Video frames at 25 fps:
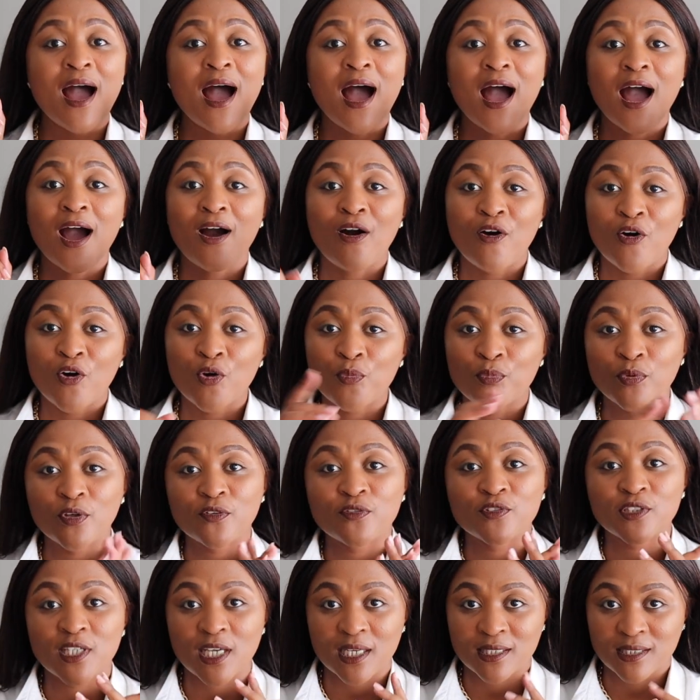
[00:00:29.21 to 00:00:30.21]
i hope
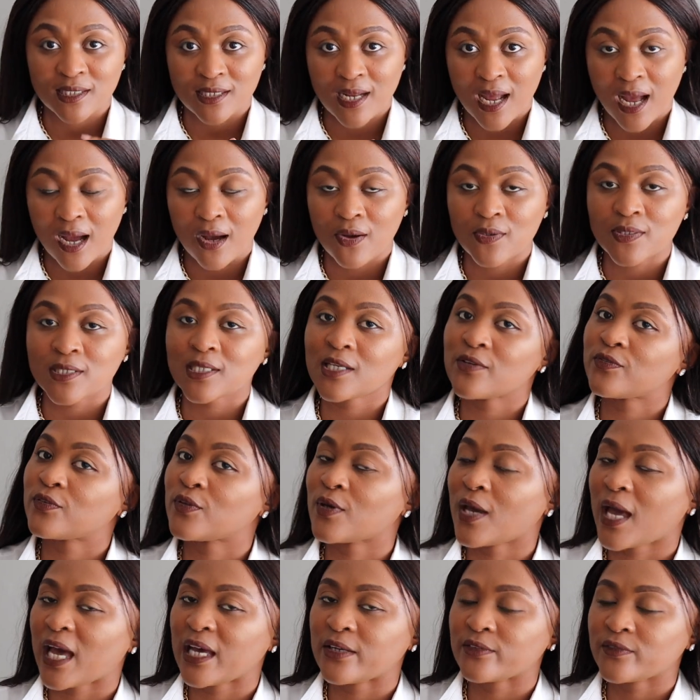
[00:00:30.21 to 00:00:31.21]
you've checked it out if
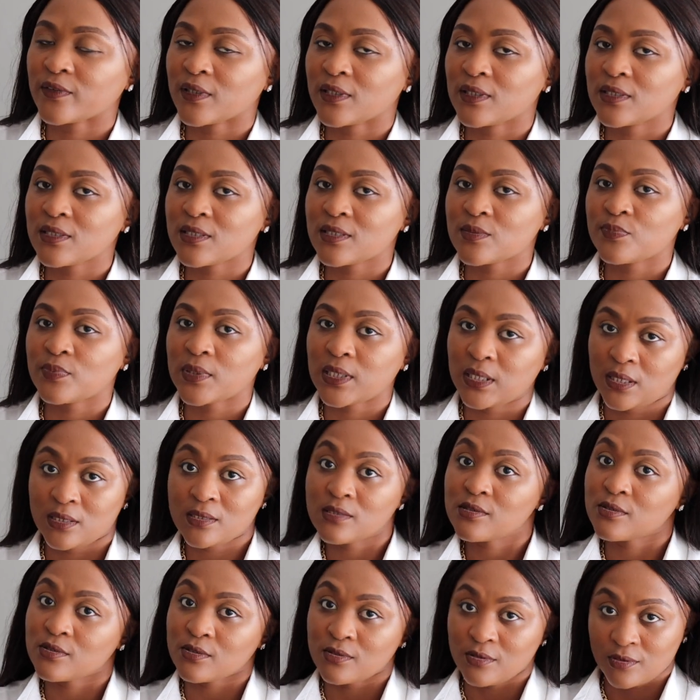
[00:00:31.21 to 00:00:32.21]
you haven't
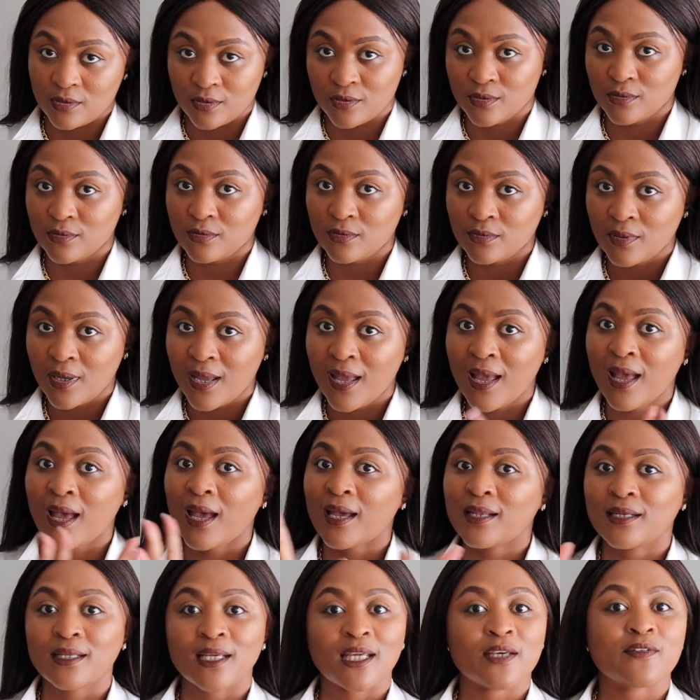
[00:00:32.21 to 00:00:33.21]
please do
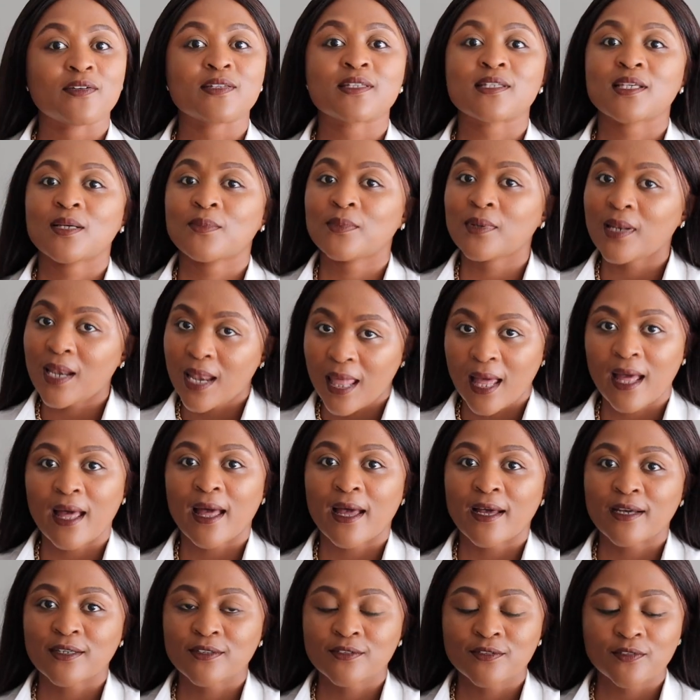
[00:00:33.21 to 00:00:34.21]
and give it some
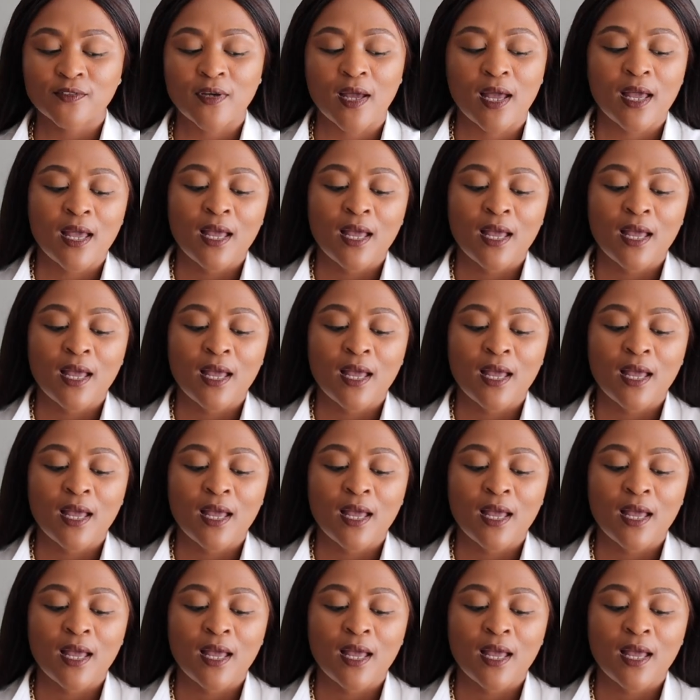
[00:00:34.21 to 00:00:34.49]
love